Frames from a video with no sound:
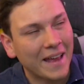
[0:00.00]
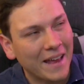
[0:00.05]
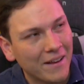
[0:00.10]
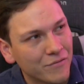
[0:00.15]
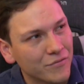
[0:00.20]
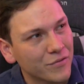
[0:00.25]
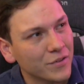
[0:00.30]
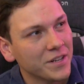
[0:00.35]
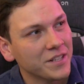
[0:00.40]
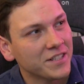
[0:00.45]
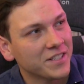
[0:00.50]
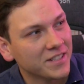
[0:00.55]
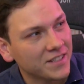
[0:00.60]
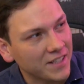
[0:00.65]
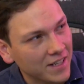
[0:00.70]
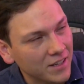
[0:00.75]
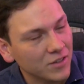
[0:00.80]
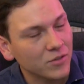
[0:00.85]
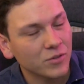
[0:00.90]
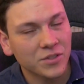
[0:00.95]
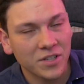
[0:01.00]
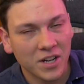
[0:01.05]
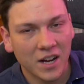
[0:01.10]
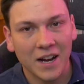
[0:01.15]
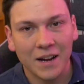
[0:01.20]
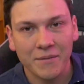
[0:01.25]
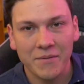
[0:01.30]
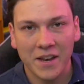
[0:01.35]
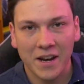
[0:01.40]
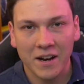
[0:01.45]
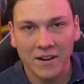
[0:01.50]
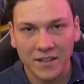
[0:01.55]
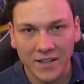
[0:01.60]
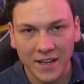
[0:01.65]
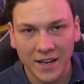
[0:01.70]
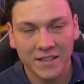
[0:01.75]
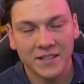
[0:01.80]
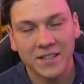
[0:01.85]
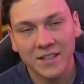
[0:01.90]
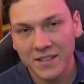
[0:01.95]
Every single time that I'd
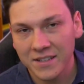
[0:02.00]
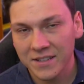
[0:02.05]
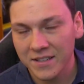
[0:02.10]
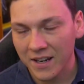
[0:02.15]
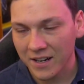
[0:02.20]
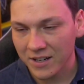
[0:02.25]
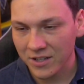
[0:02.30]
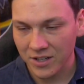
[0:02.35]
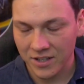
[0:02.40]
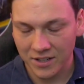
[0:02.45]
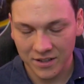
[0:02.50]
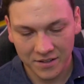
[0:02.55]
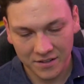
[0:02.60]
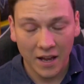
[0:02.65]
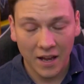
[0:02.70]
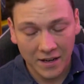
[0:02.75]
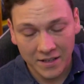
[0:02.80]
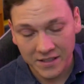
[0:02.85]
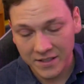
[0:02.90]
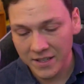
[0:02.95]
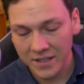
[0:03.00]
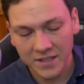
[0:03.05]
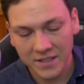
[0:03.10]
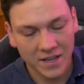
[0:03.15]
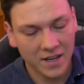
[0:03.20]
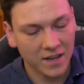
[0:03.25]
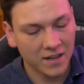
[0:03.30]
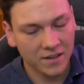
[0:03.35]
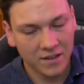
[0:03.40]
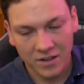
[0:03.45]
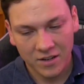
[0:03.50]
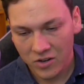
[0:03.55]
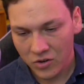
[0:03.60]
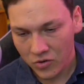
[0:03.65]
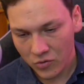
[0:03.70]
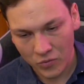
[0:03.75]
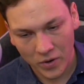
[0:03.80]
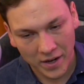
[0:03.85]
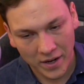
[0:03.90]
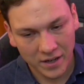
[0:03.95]
get to this section, I'd sit down,
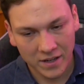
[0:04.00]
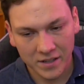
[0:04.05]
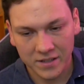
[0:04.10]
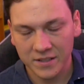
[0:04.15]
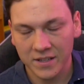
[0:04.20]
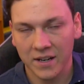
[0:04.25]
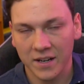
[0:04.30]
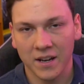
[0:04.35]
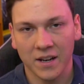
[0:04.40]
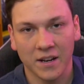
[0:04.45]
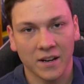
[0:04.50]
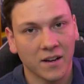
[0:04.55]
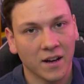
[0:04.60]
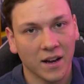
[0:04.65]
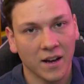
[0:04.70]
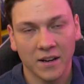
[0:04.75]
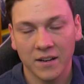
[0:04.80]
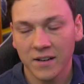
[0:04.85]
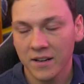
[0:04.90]
ready to study at night,